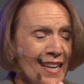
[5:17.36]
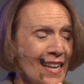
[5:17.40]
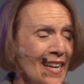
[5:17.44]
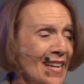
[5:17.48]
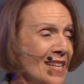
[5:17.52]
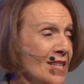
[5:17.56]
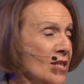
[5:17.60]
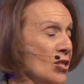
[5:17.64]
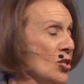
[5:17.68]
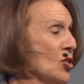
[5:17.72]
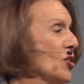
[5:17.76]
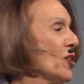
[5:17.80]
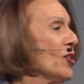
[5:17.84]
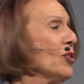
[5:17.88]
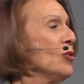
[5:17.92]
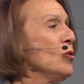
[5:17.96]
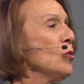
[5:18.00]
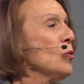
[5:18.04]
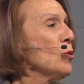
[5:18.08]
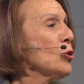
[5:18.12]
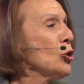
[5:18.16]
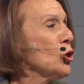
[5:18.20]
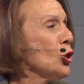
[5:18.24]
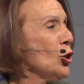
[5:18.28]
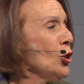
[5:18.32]
And so
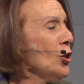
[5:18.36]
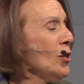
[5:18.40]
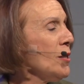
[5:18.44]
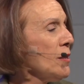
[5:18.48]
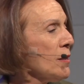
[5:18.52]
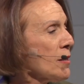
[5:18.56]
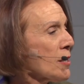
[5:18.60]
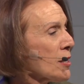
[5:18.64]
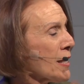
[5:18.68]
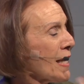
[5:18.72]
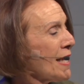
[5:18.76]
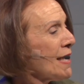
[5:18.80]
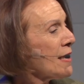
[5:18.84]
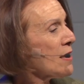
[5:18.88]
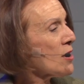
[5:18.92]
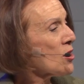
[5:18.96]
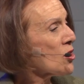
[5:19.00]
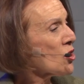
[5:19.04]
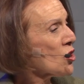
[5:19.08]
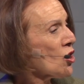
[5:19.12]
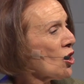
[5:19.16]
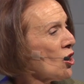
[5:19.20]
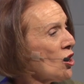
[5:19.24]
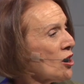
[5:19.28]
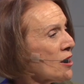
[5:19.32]
your journals can
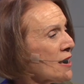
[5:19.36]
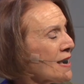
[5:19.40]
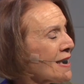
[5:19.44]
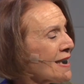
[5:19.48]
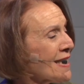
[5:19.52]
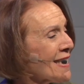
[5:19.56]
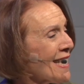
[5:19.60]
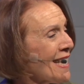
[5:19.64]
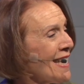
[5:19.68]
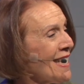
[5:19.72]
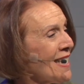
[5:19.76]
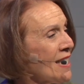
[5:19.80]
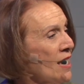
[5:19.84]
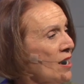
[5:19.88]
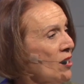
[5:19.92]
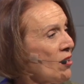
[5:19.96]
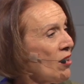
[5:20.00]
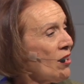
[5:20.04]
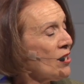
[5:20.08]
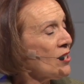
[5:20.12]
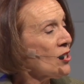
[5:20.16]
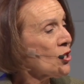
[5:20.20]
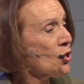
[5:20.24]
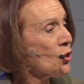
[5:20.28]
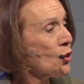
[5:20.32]
start taking
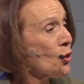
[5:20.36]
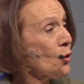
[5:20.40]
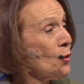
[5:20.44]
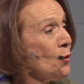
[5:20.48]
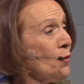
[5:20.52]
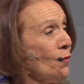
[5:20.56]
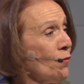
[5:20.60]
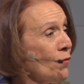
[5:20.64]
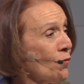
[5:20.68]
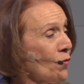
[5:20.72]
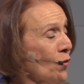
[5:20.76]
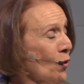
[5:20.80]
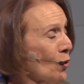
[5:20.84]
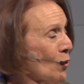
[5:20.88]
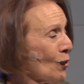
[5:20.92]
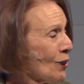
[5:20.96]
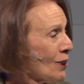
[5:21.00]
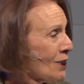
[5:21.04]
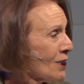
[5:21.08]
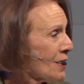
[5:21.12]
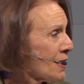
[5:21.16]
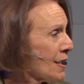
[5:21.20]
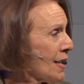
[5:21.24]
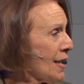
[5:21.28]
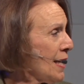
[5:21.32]
on a
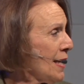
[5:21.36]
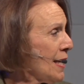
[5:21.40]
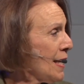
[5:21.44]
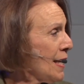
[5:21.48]
twofold